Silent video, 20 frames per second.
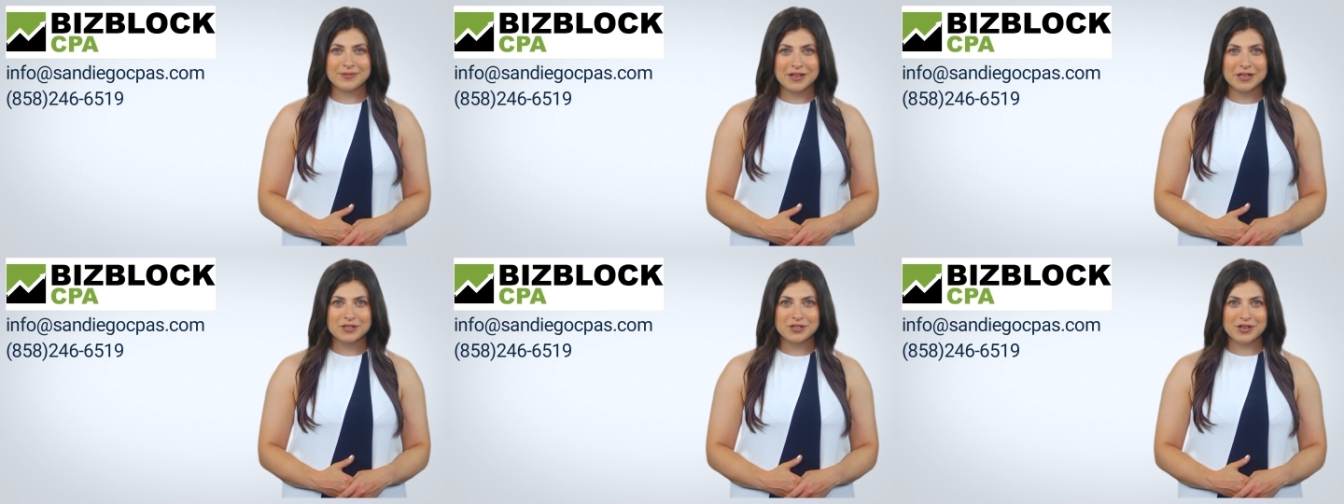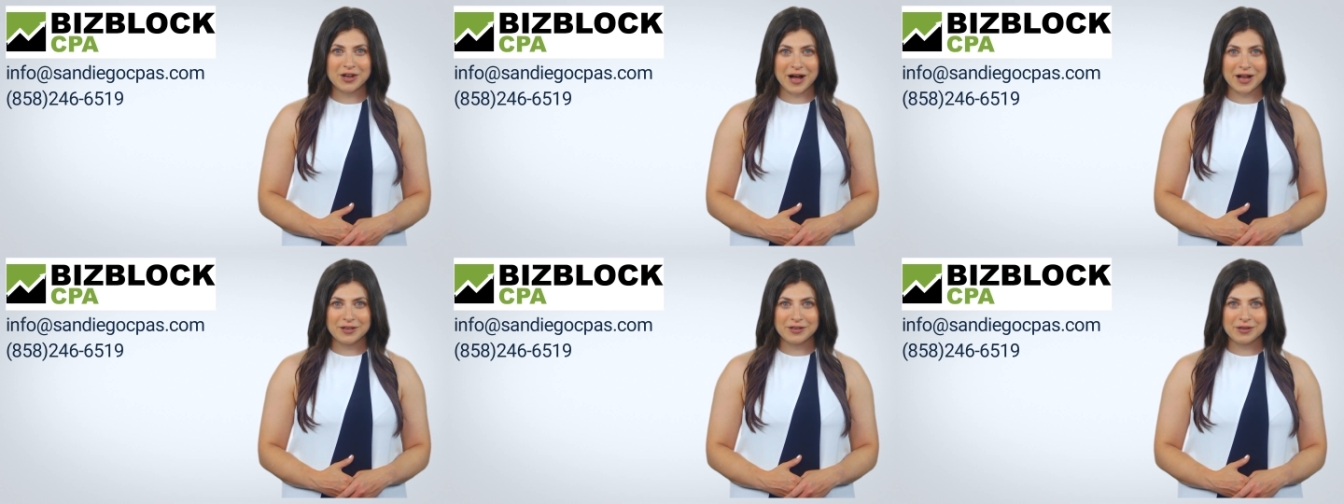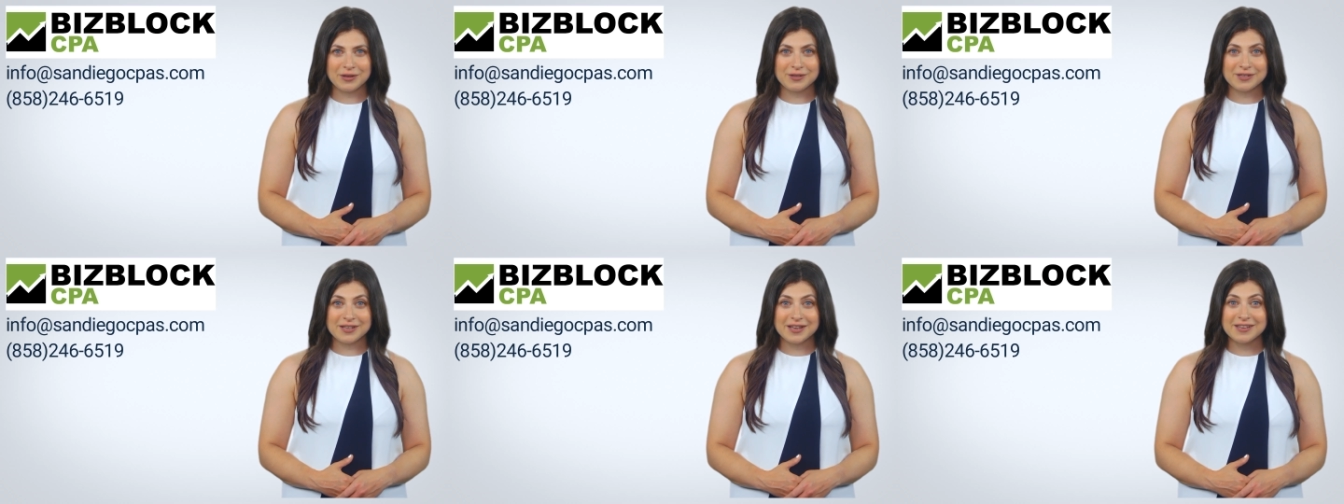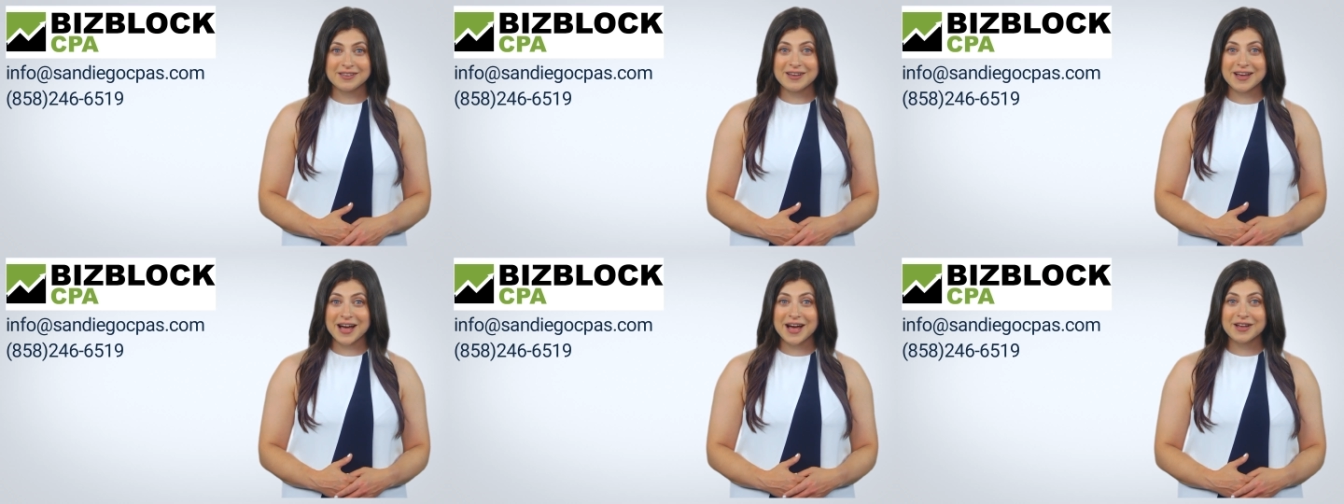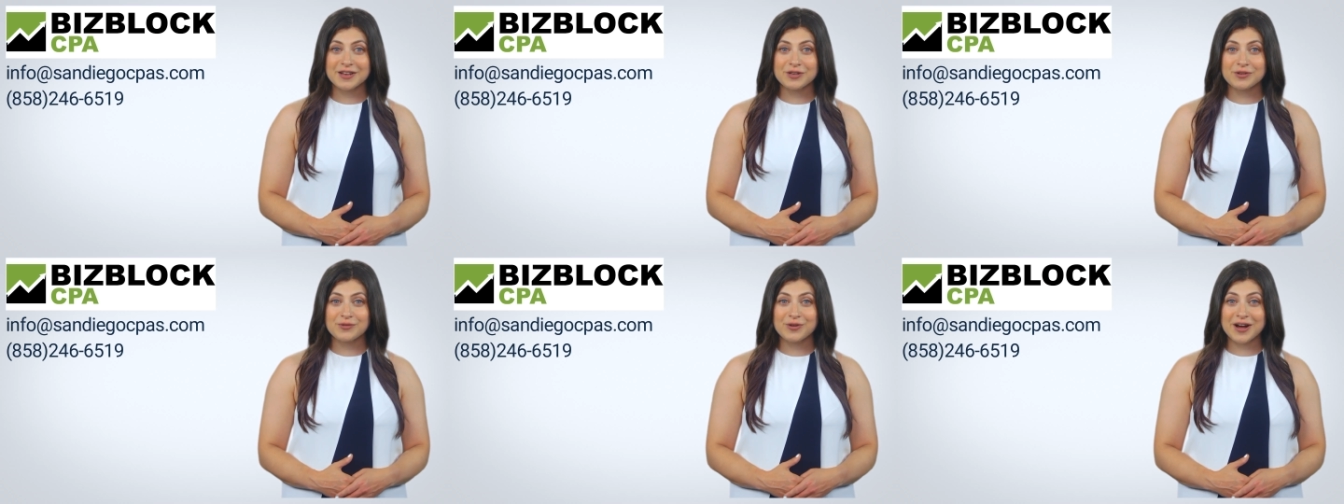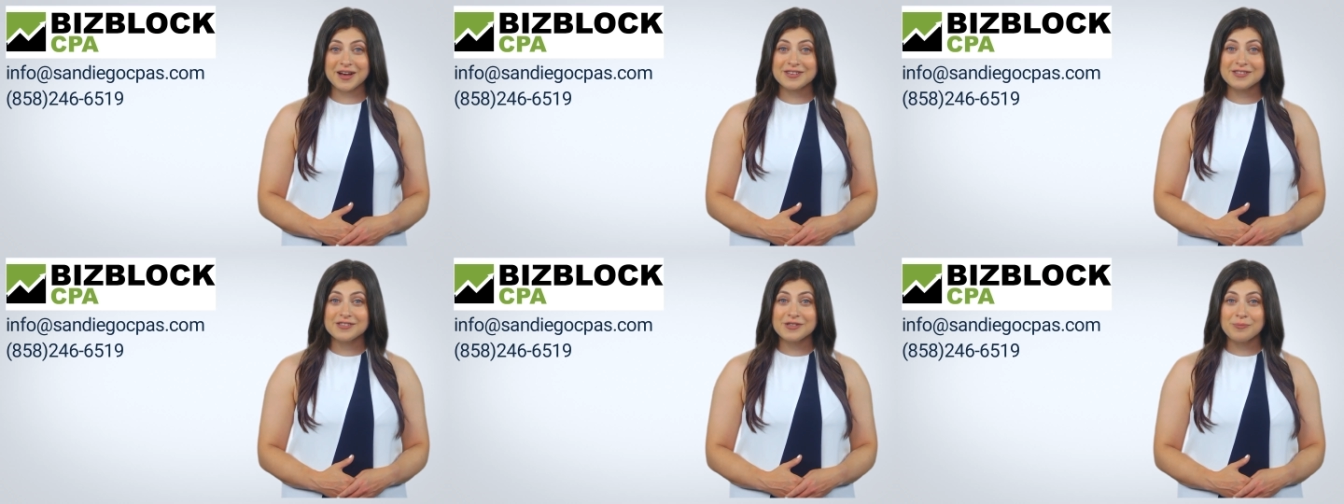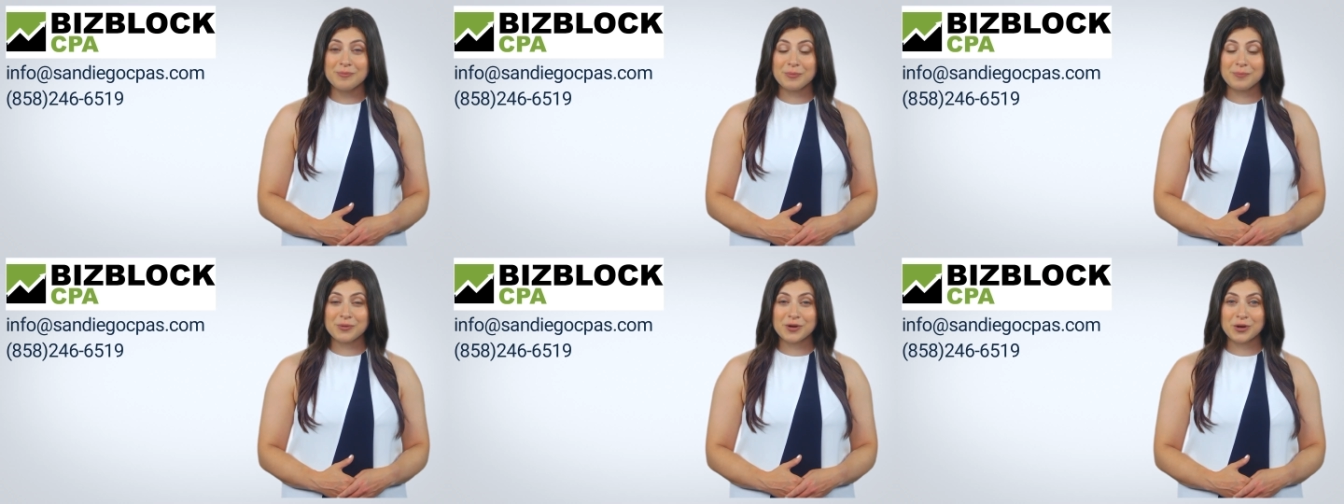contractors and categorize
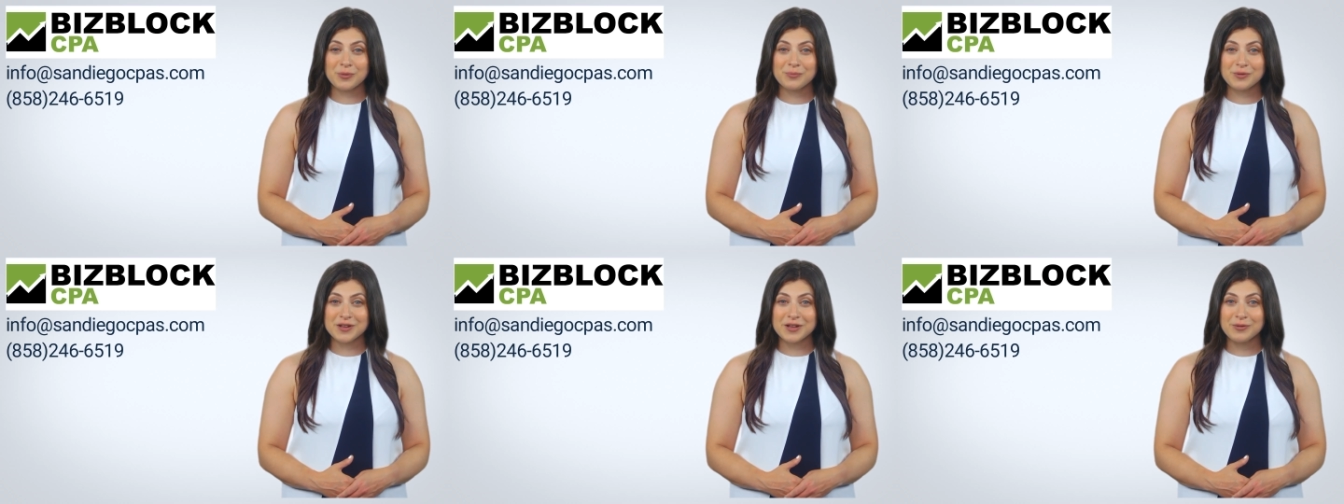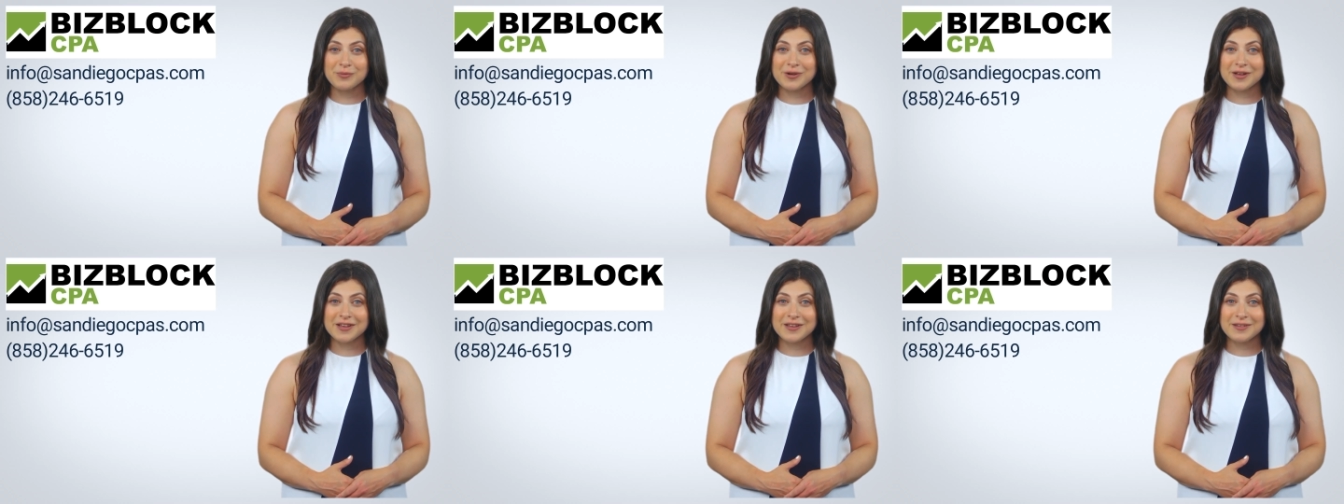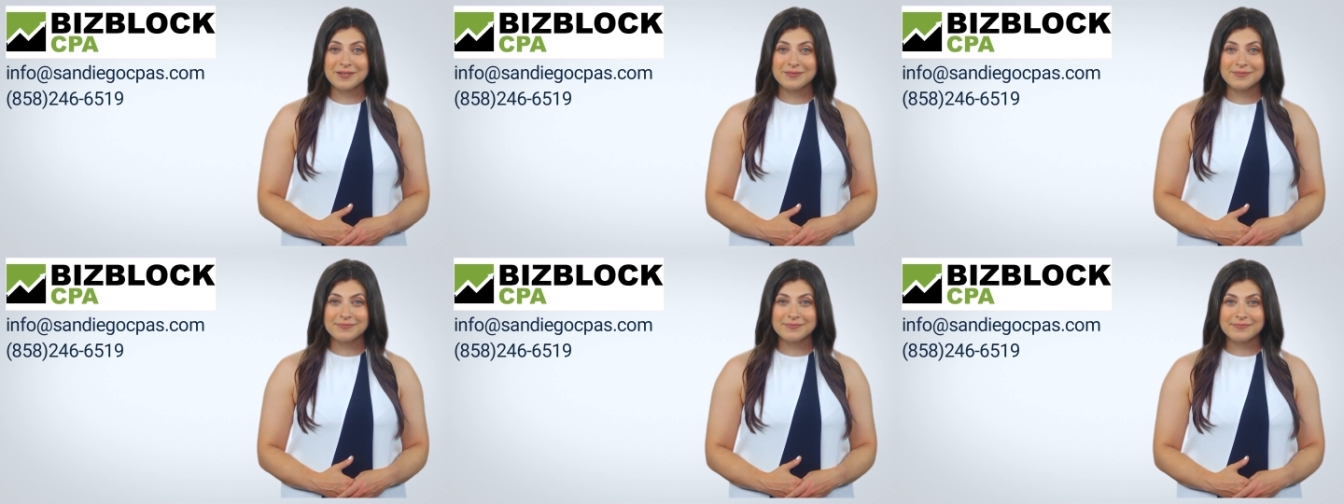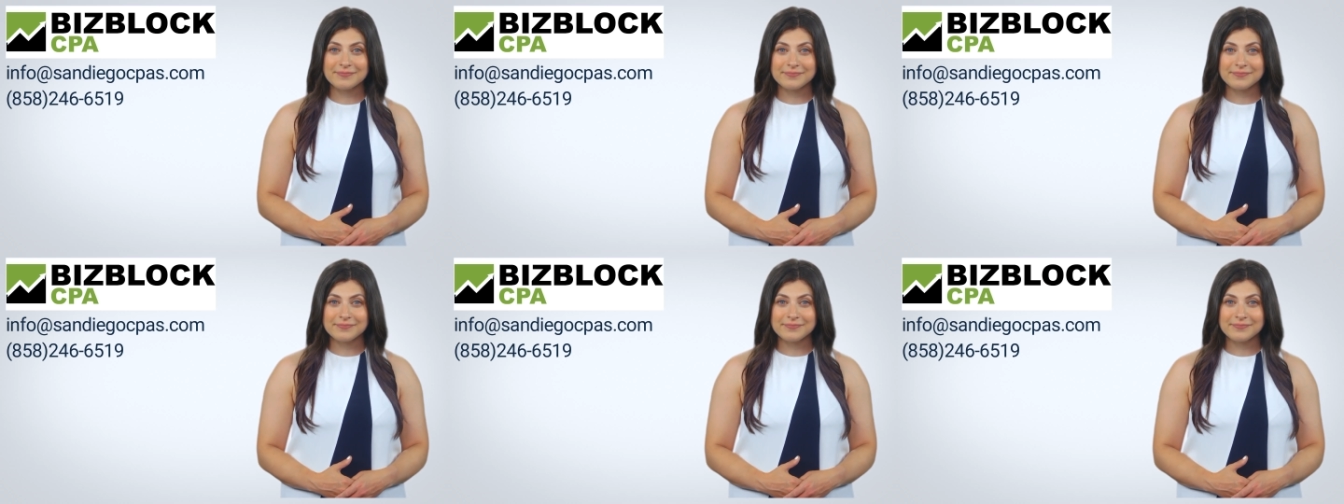them appropriately.